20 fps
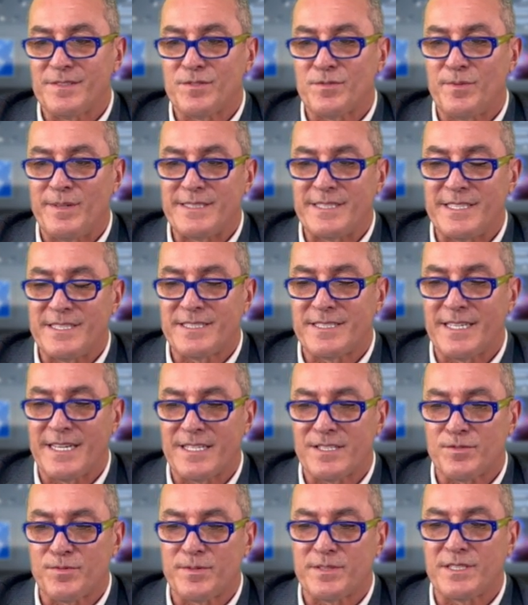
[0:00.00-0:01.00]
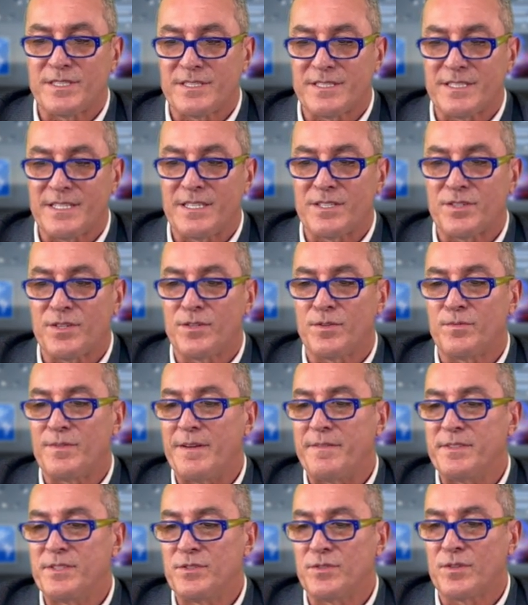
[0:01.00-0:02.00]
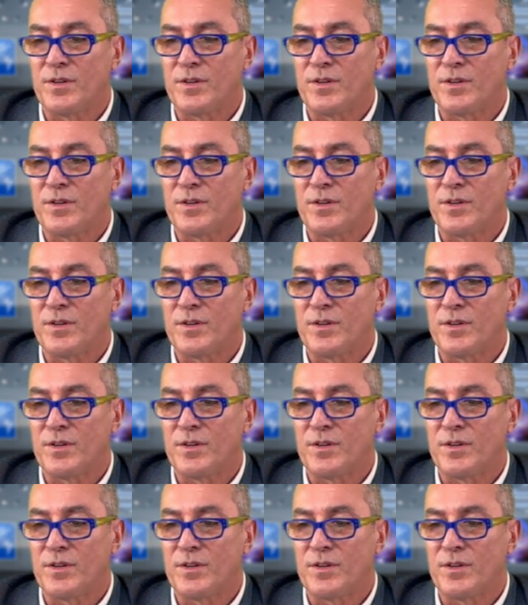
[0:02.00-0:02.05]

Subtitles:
26, which is the Internal Revenue